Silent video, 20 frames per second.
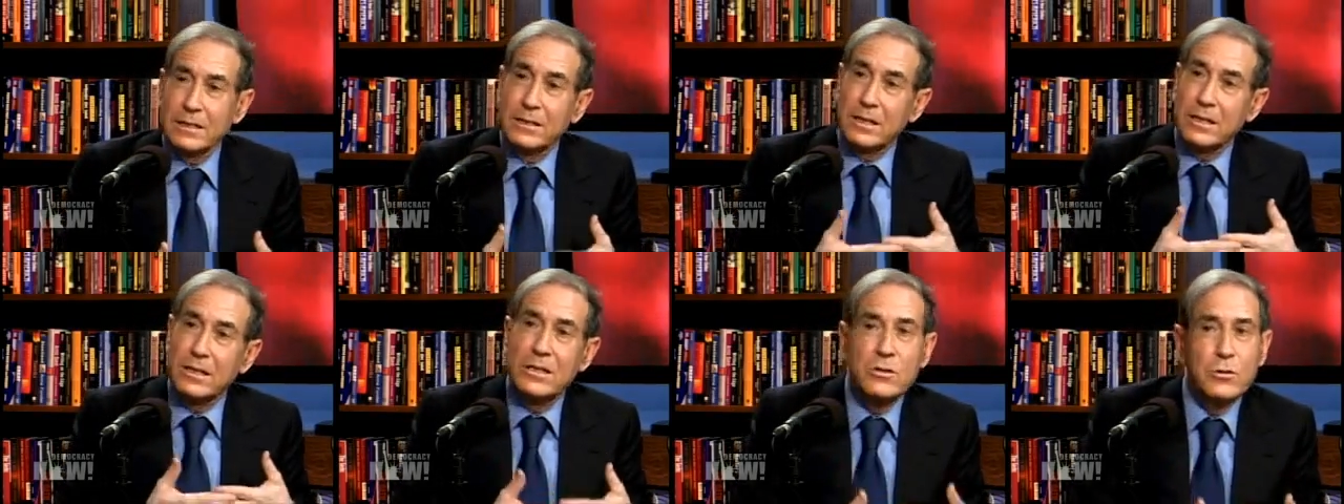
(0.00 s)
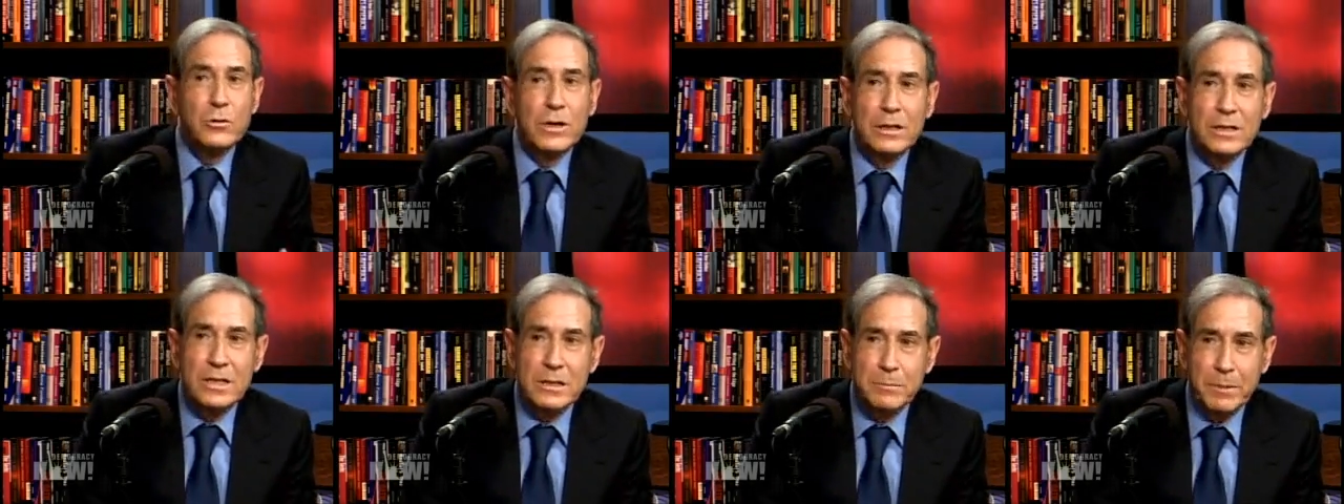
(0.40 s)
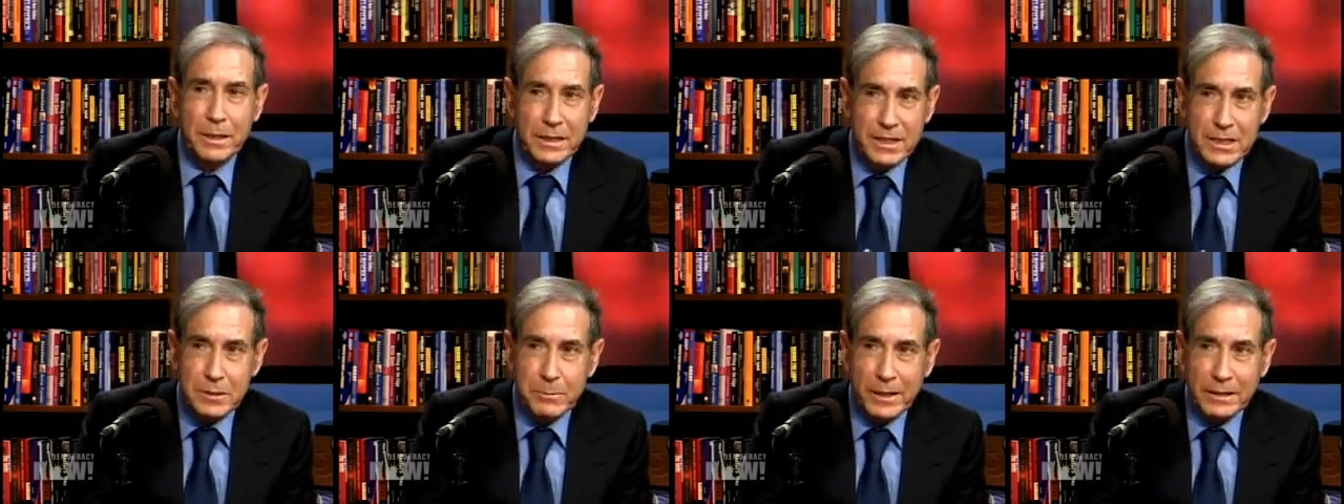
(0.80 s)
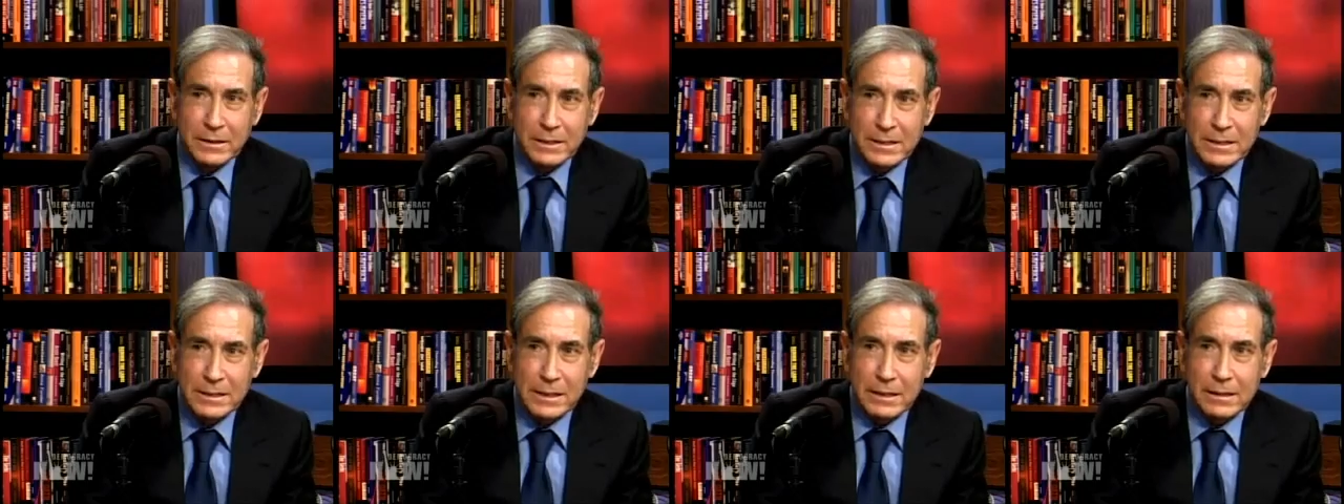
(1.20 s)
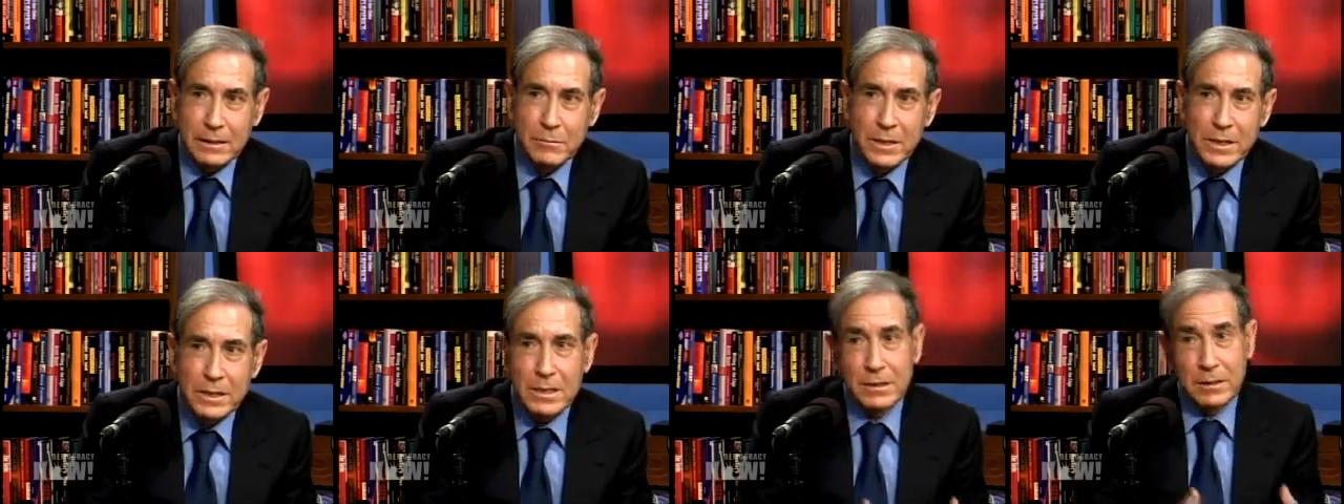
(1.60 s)
The Israelis by expanding
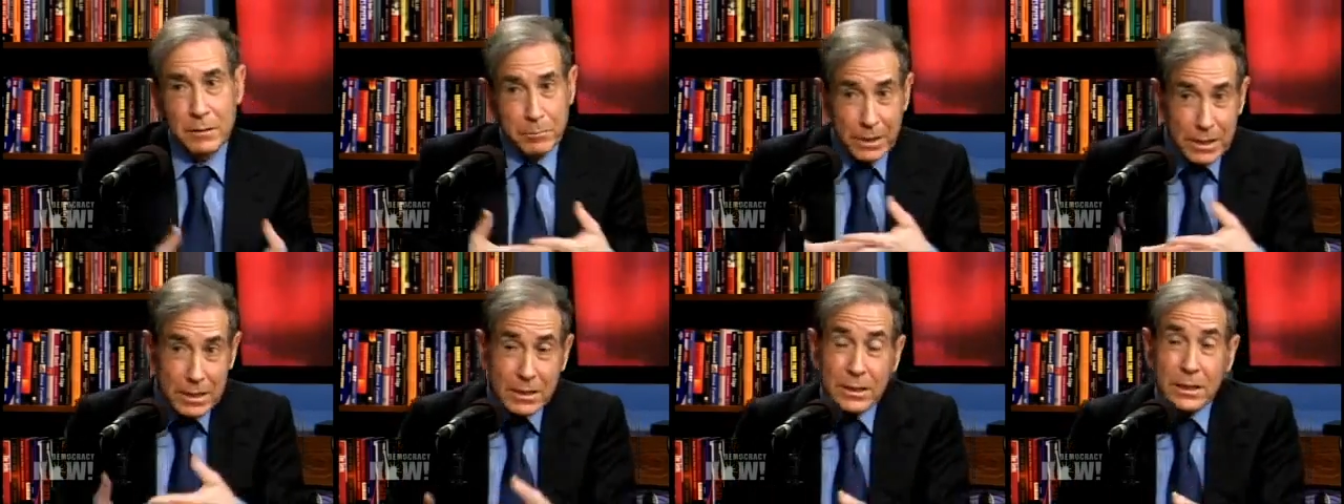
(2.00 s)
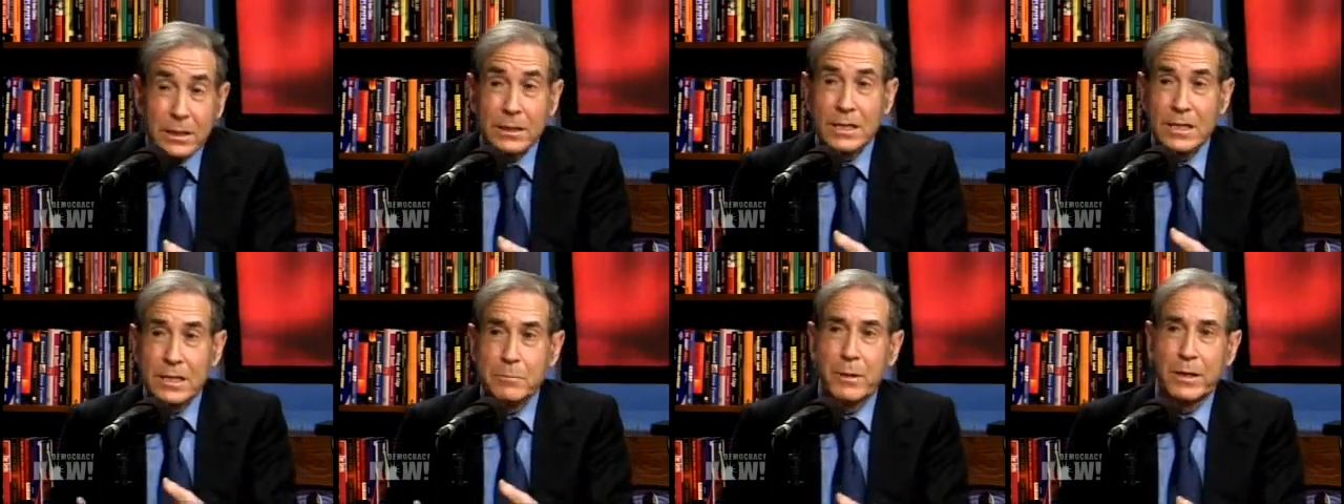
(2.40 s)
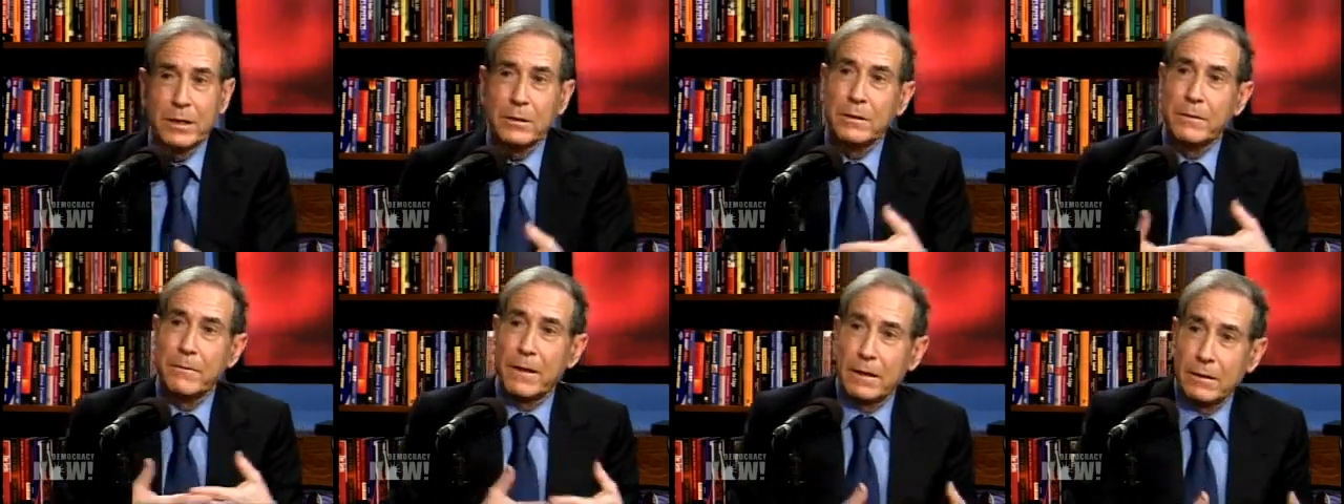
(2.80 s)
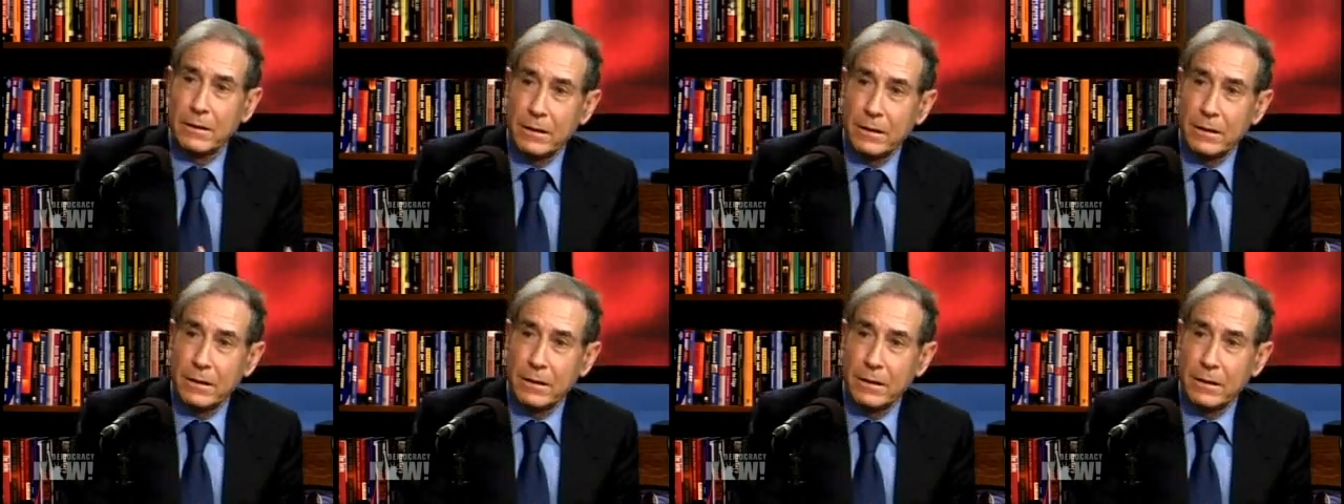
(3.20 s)
settlements, and the Palestinians by